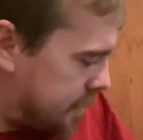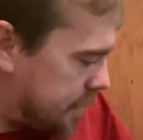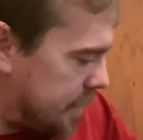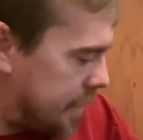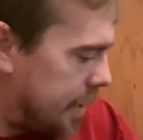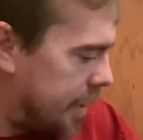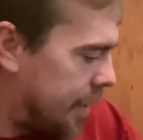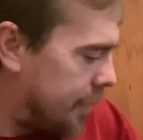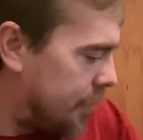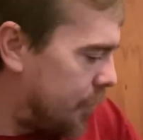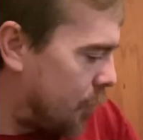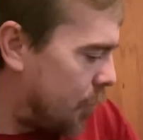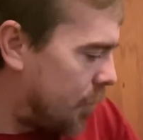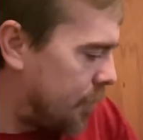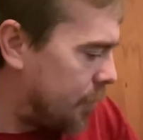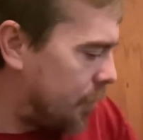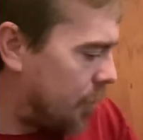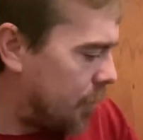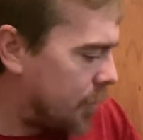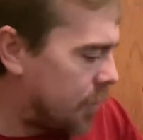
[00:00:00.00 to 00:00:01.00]
And
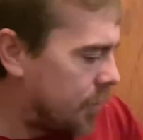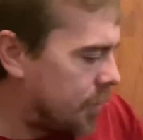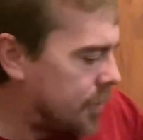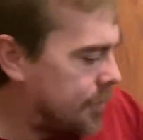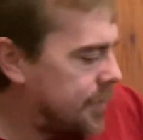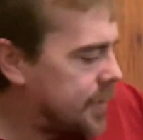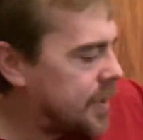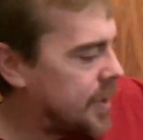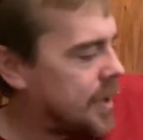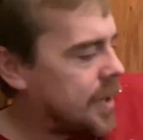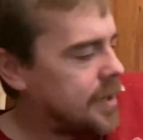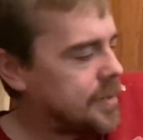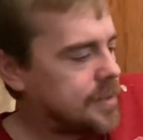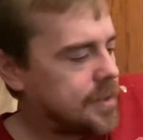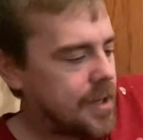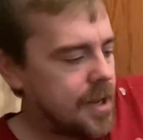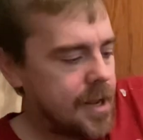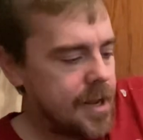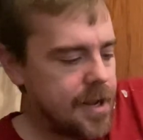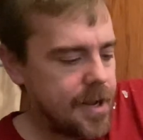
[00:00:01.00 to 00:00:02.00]
one more, but not
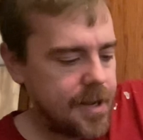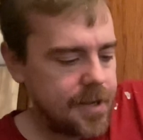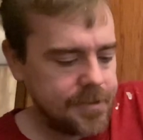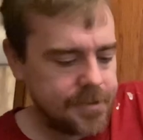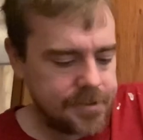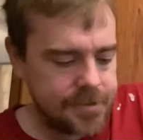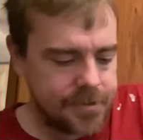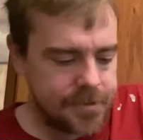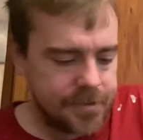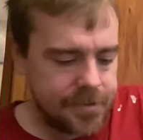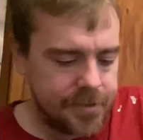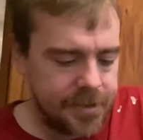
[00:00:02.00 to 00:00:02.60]
last.